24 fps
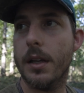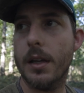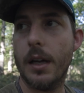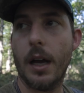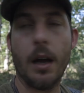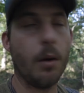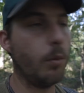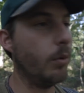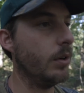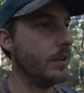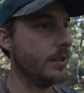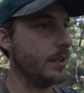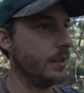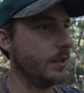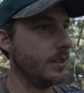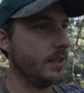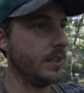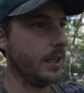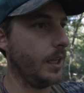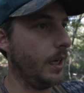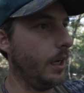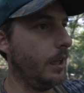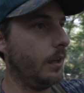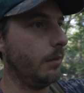I wasn't
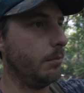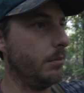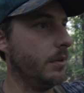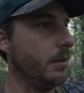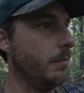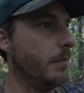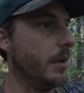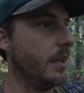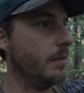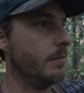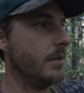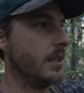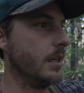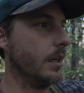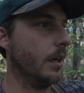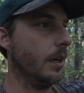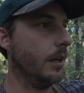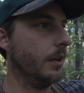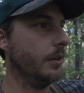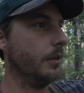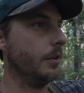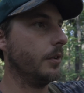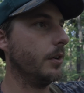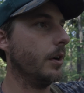set up but maybe
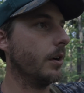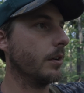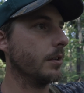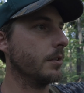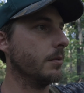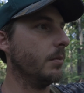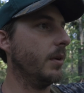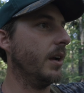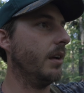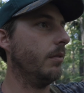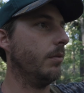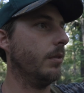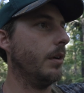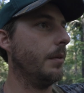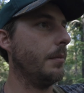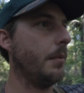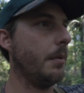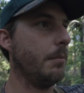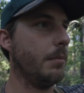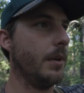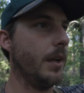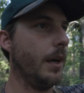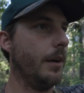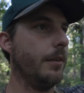100 yards away from
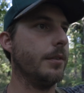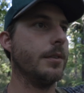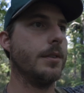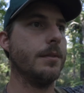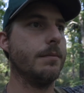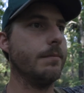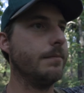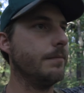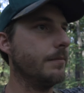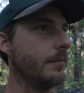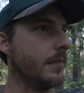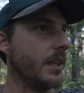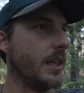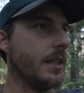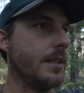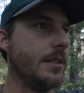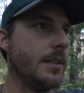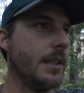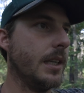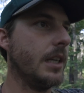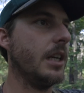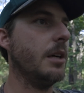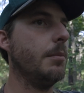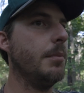him, but I
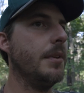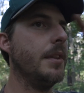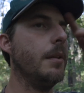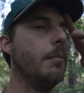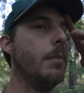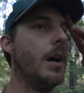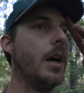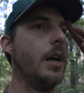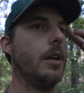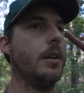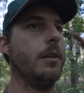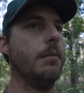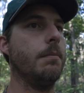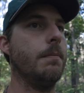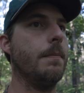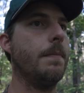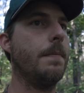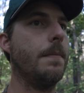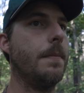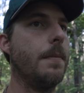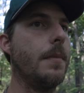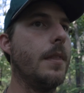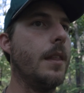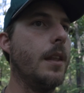set up in the bottom,
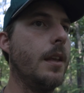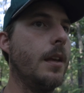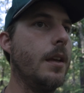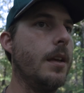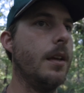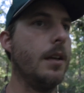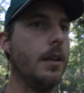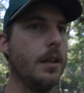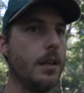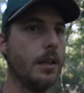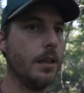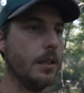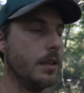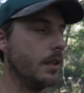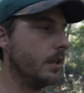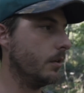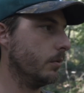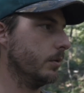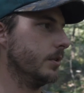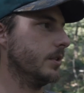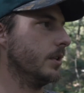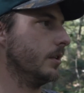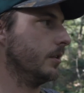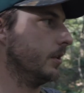and he
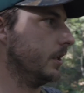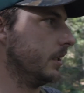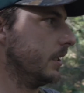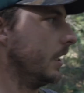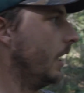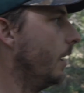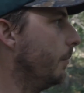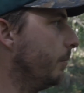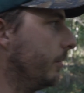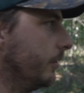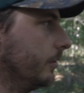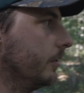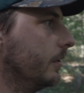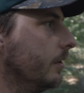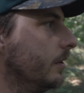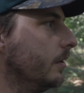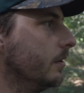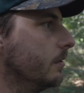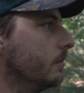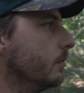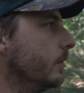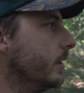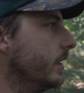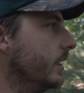was on the top third of
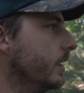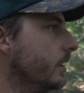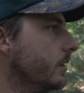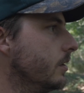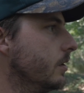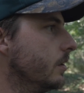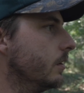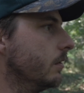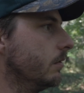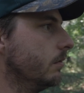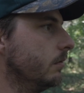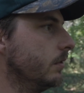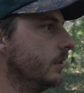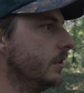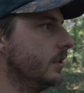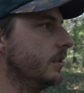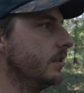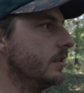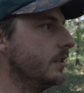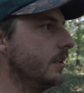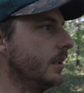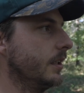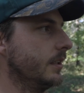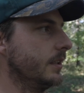this ridge, which
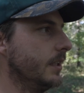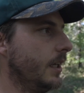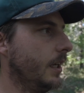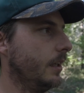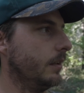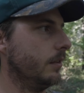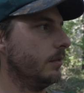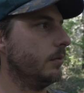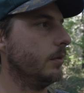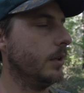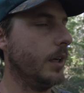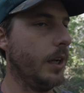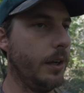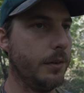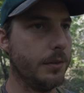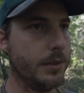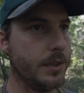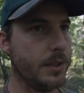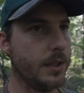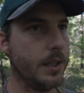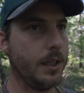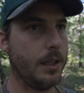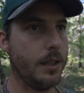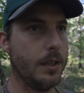is exactly what I
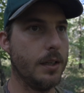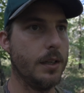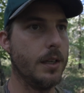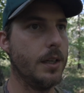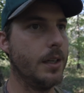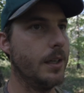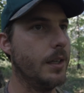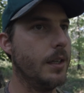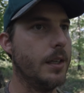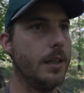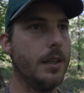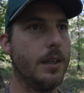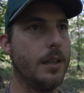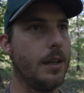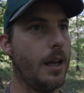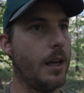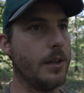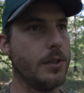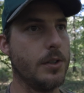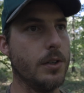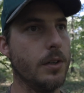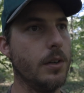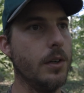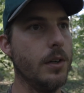was thinking.
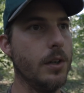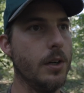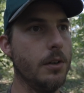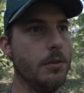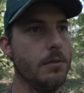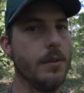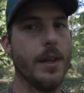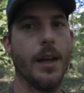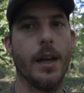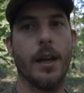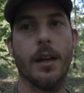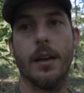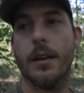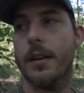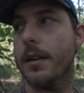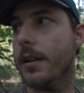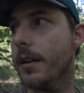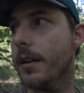I should have known that.